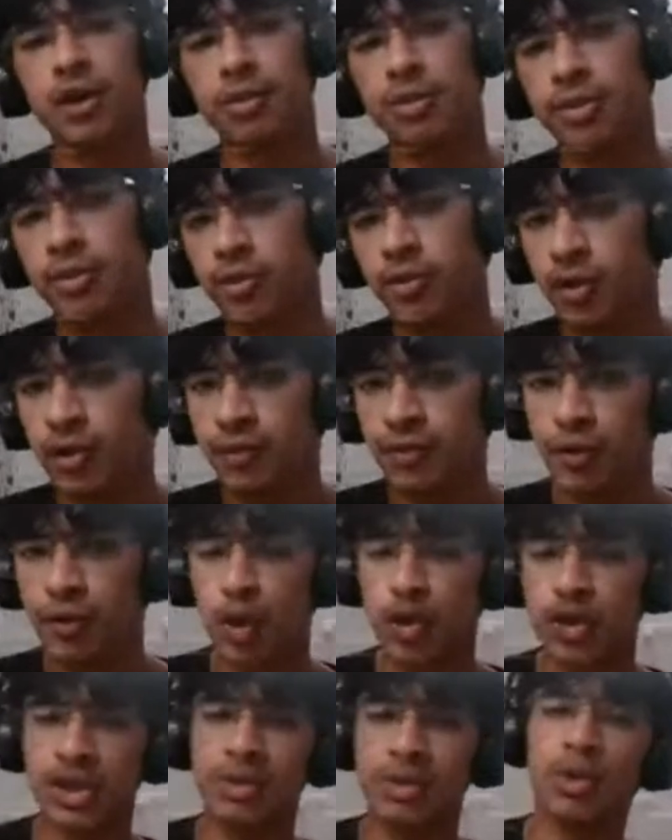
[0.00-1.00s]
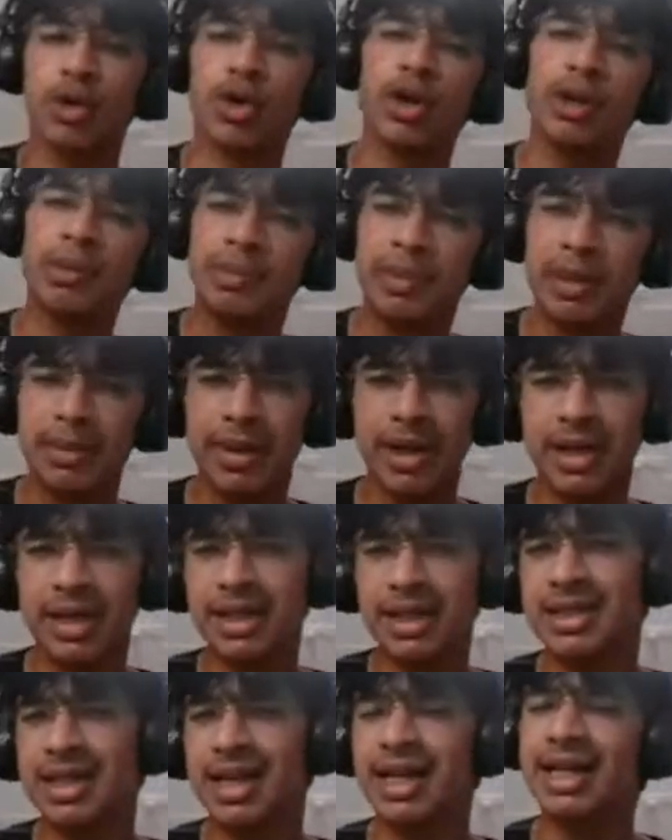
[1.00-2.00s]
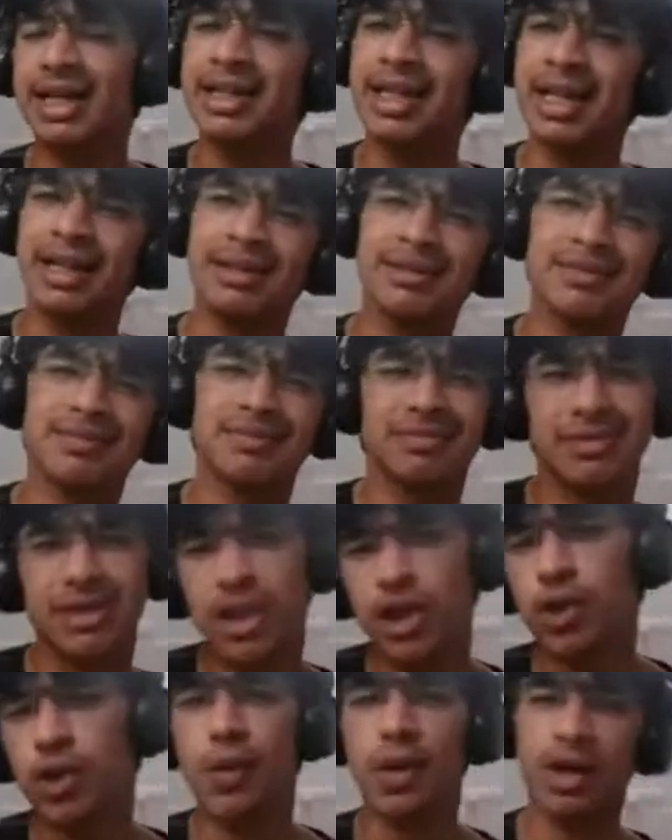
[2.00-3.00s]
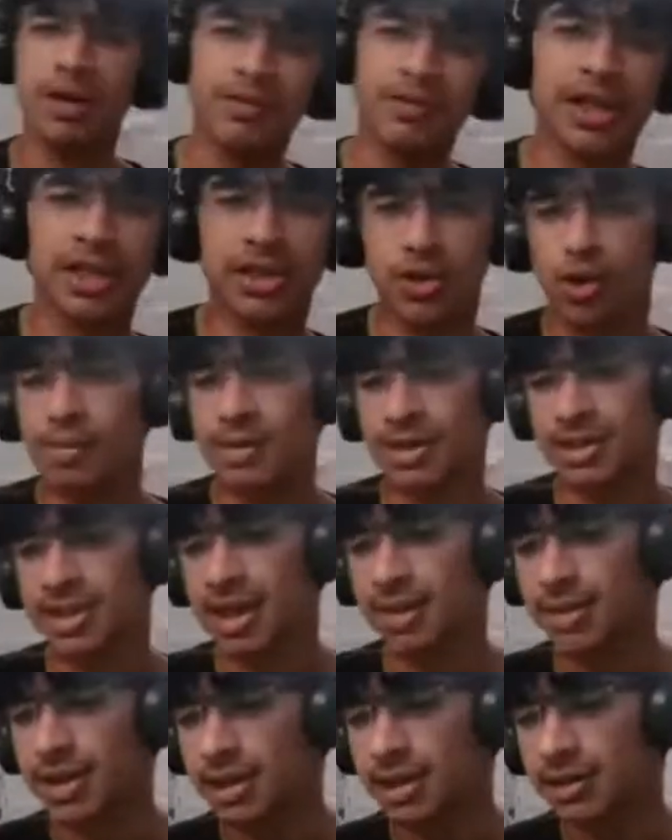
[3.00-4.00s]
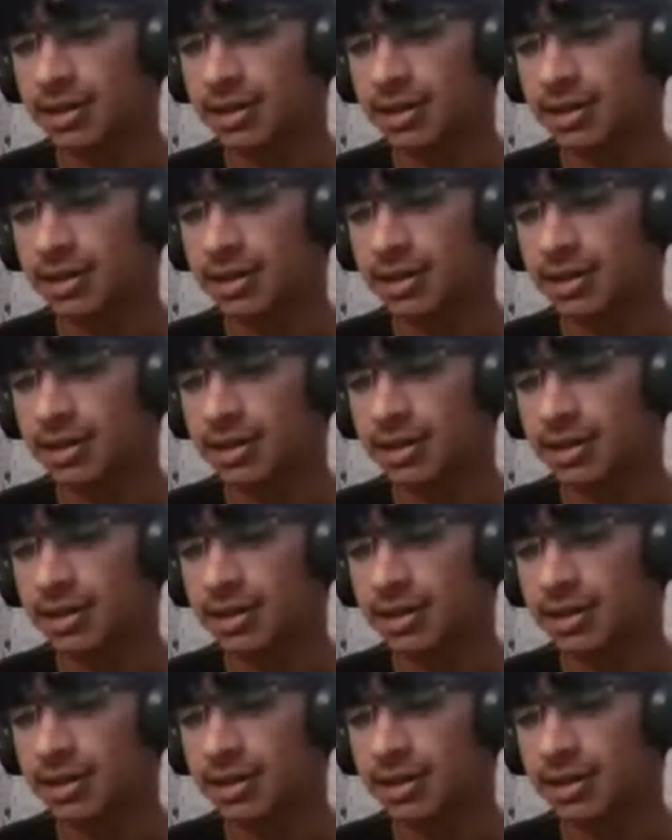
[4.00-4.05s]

If you're focusing more on implementing side, then don't invest so much.